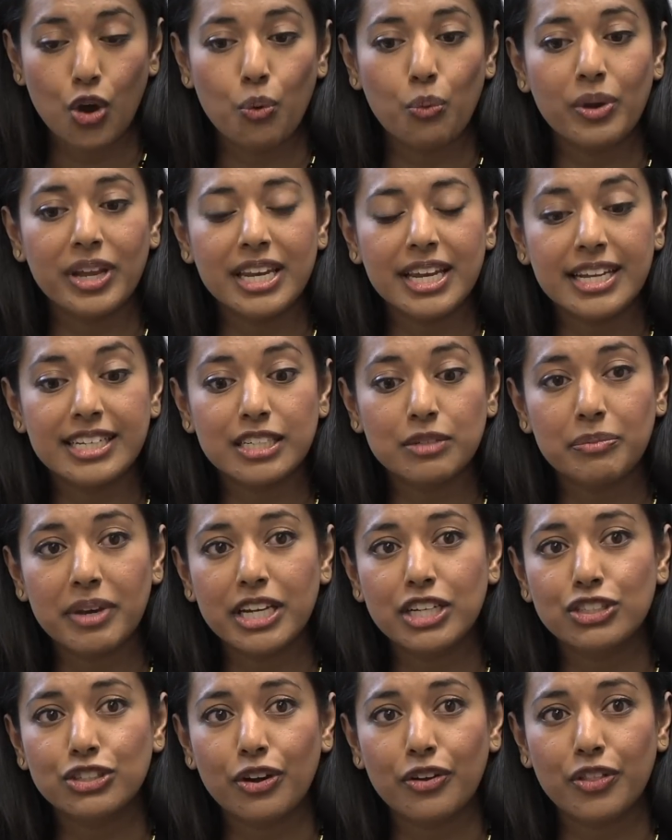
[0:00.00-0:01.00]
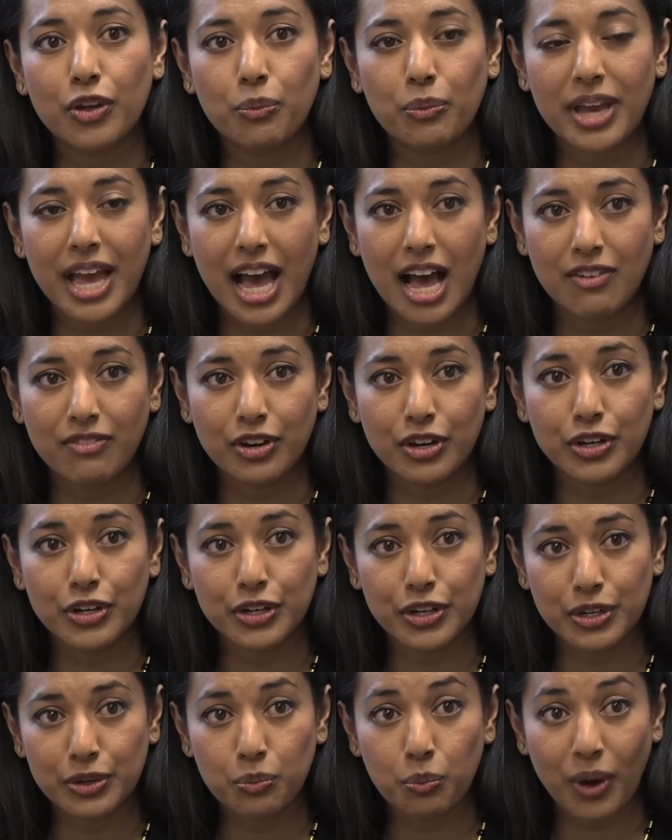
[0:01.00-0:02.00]
We need to make sure that we have a
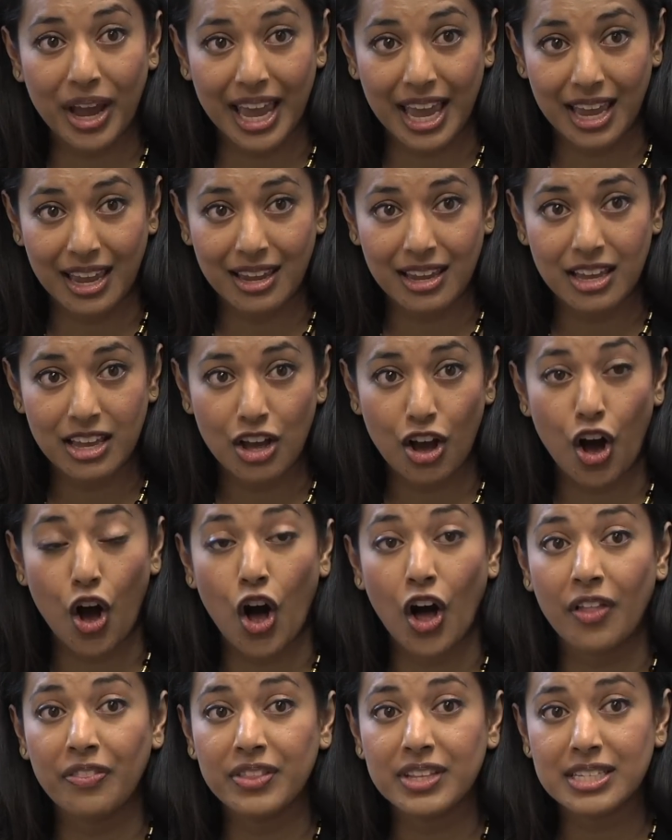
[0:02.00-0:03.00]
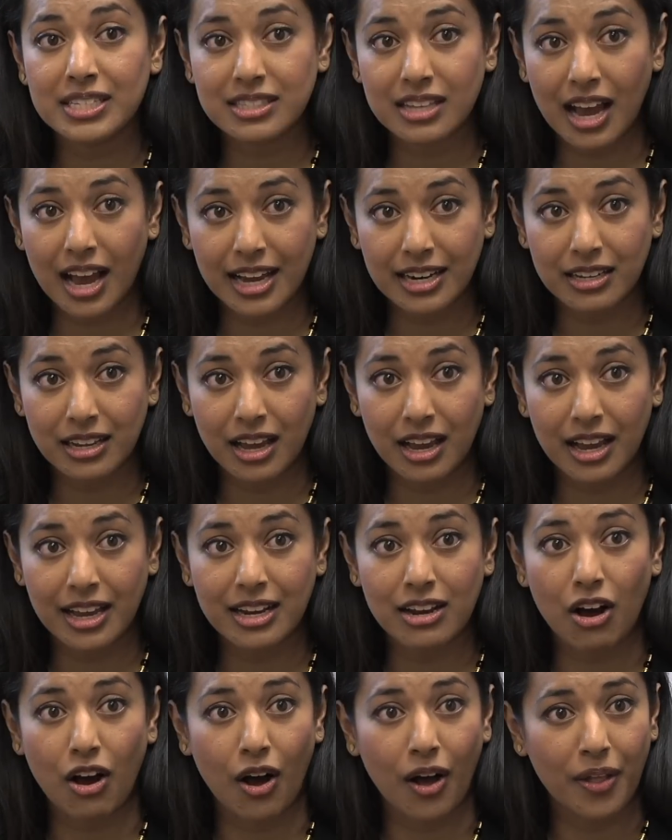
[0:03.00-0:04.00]
good way on the
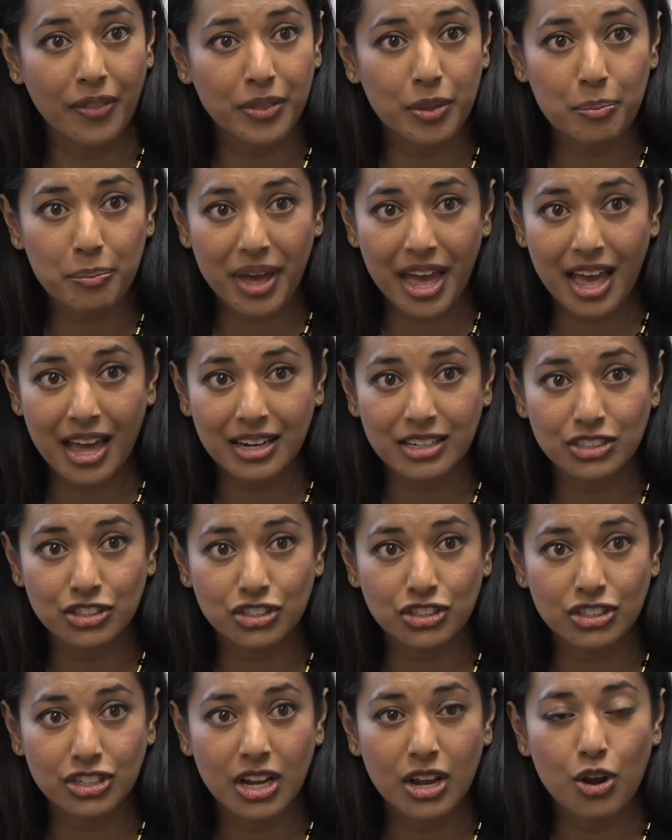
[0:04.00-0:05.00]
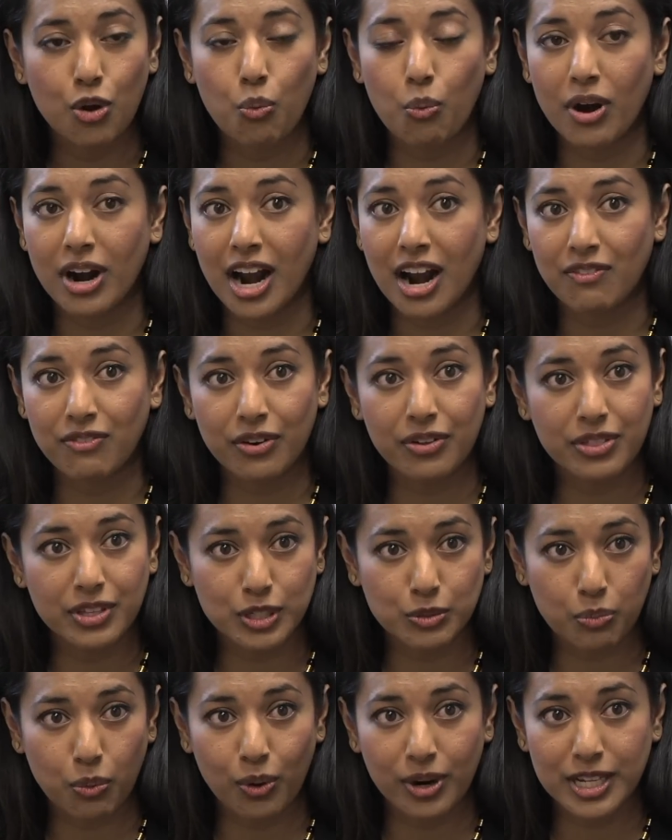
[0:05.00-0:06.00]
sideline, on the bench, wherever the
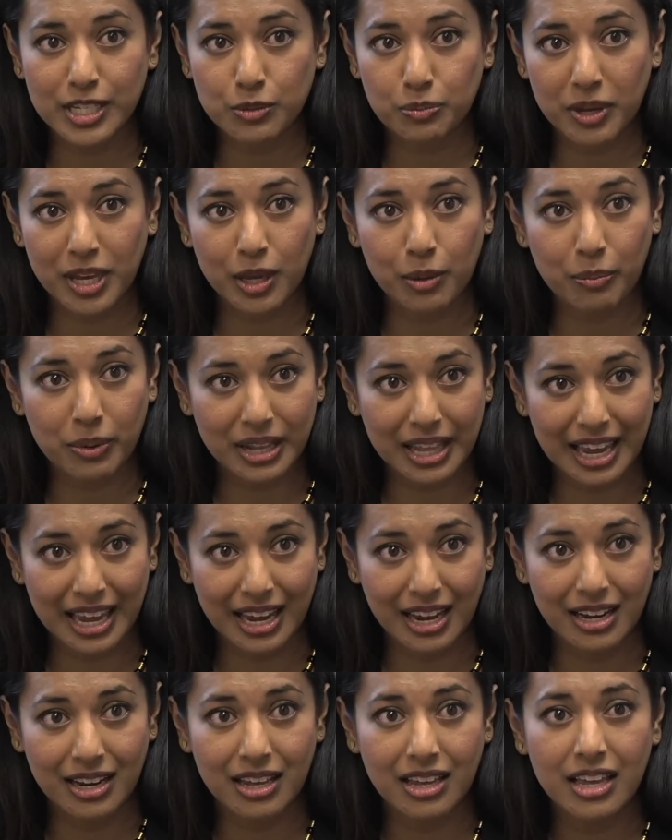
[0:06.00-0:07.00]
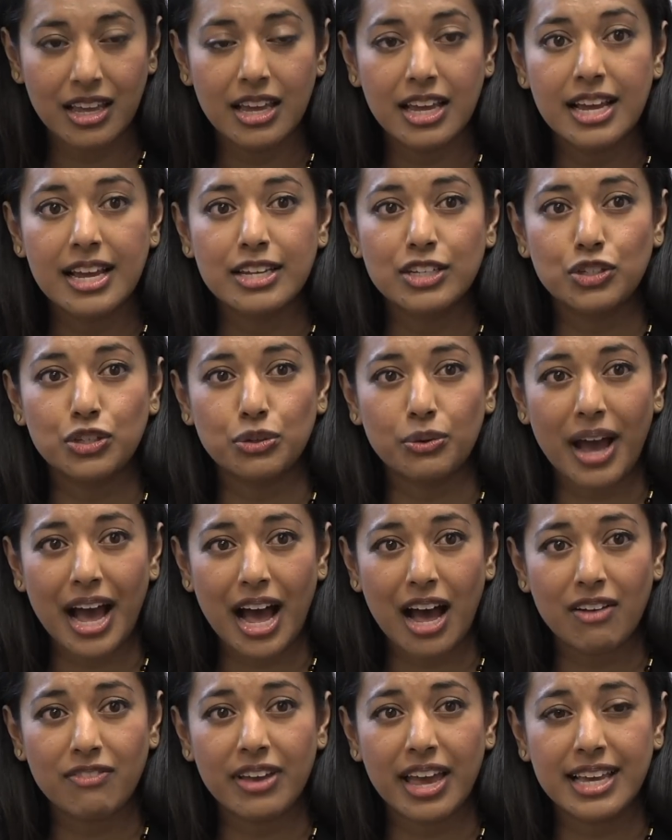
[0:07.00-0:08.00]
sport is being played, to
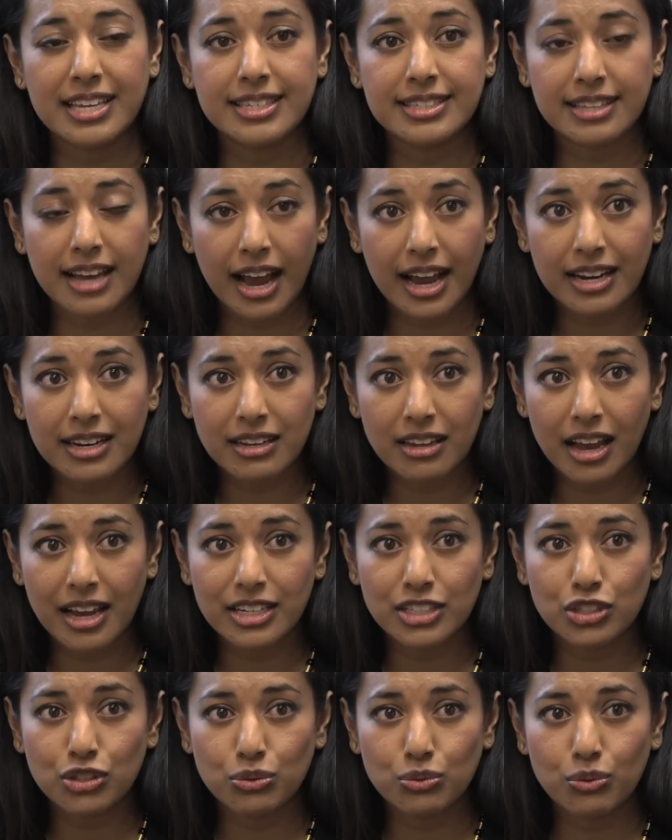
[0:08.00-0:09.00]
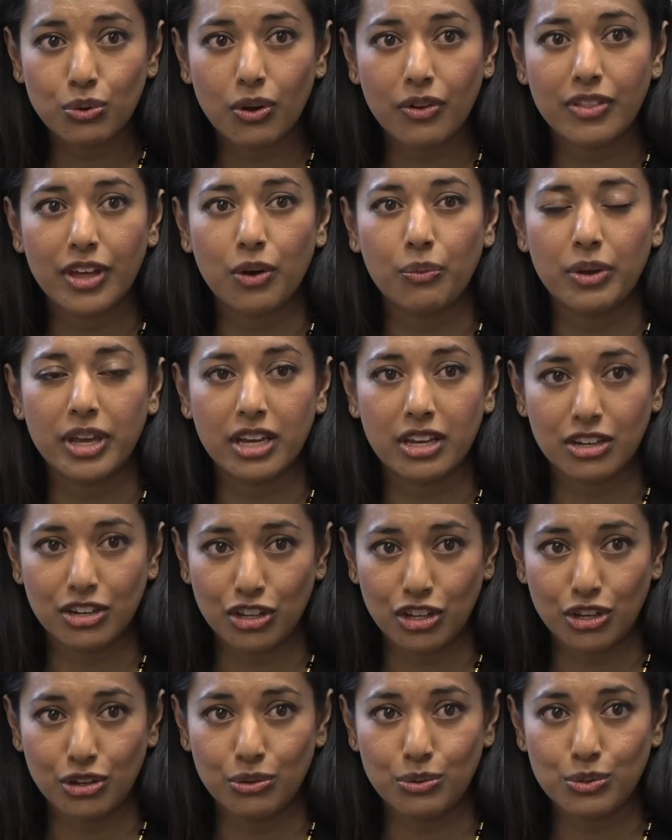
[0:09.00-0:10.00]
have a sideline tool that we
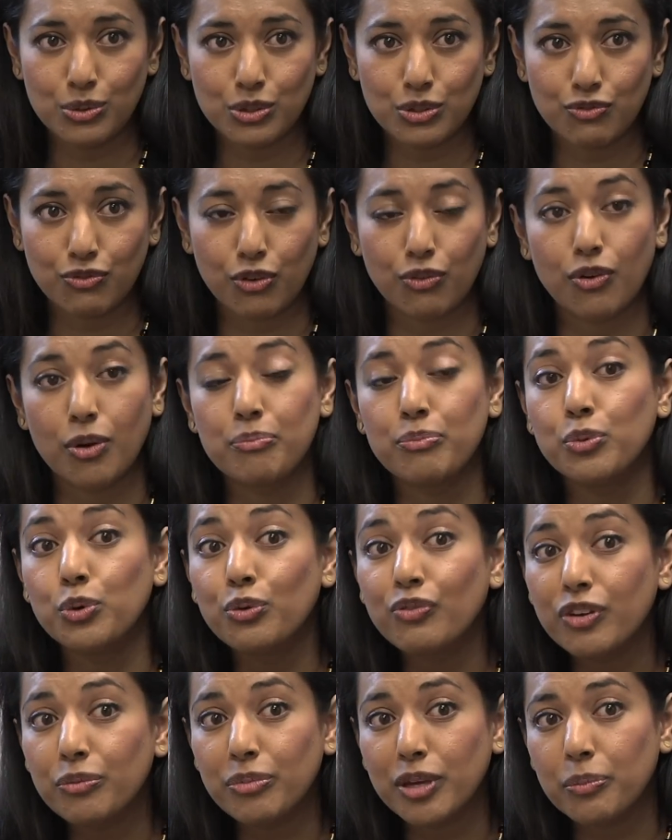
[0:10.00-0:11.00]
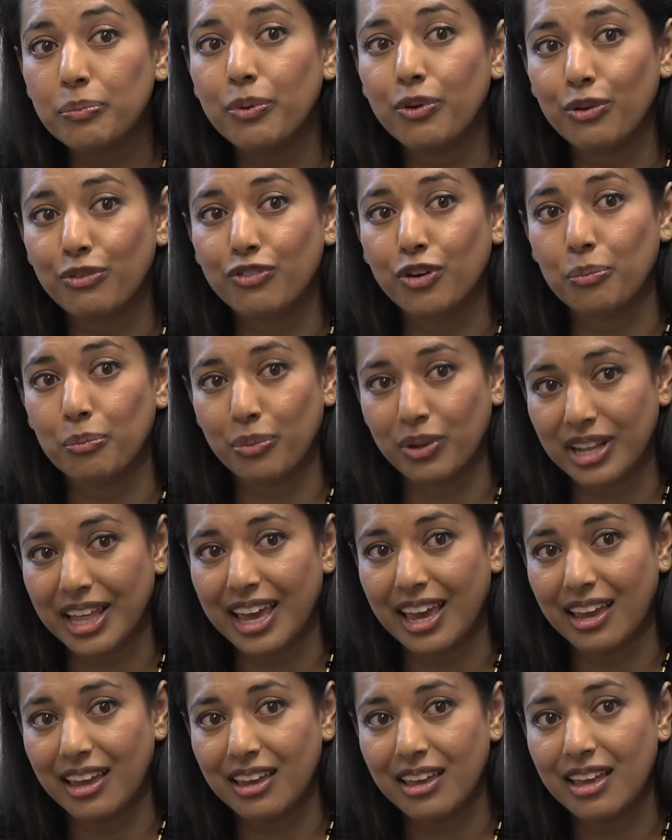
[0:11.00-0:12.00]
can use for removing people from
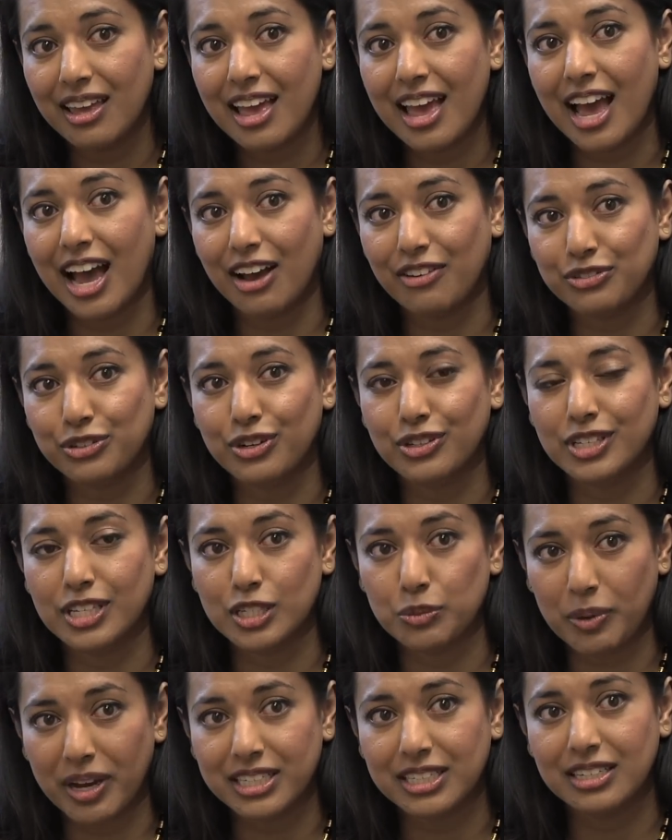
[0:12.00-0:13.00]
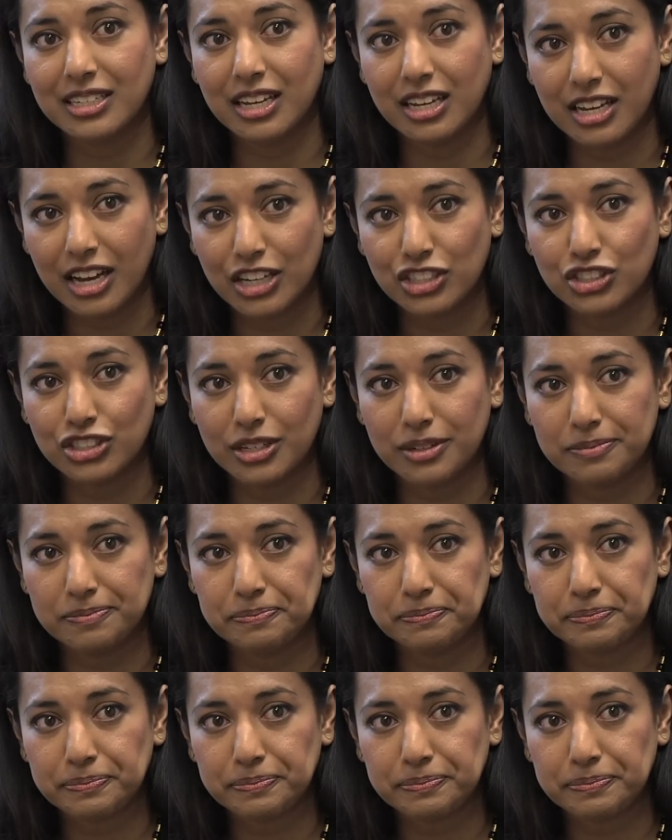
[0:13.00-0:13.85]
play after a suspected concussion.